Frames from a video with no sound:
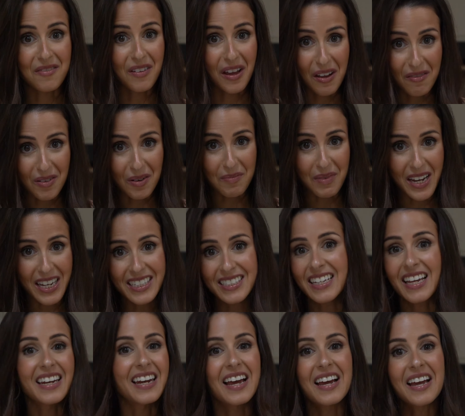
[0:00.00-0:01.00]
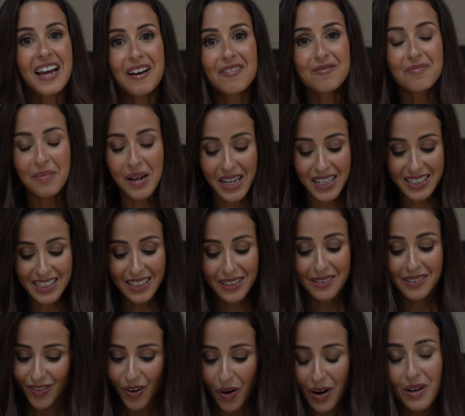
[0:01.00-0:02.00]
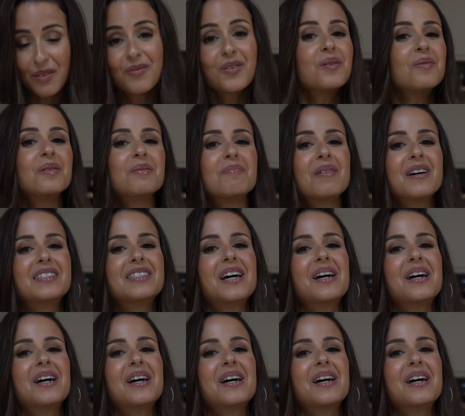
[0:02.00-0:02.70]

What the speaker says: I've ever made, and I have made quite a few in my